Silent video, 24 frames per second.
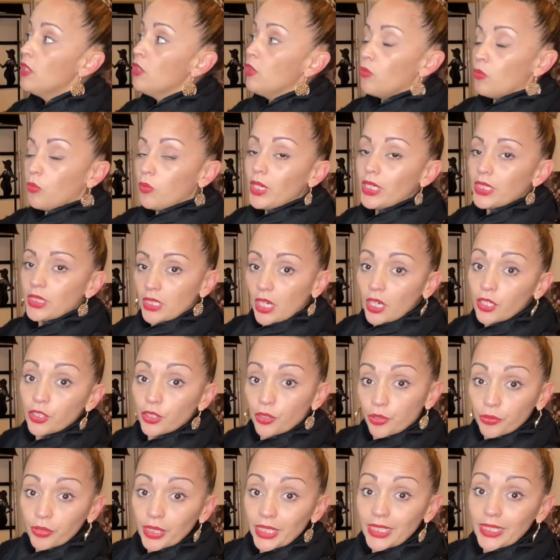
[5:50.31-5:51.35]
What the
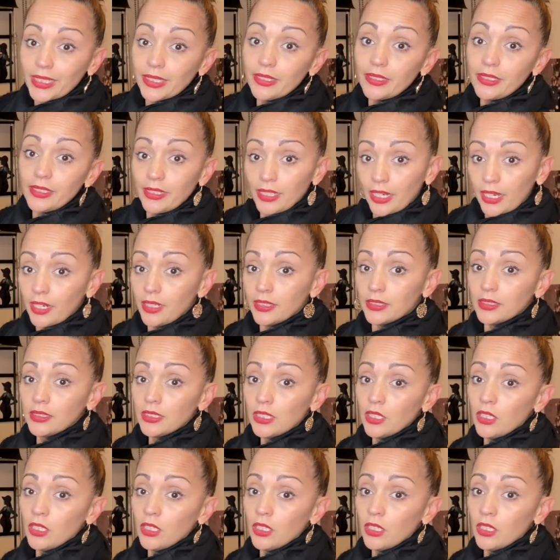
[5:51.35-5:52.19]
grid does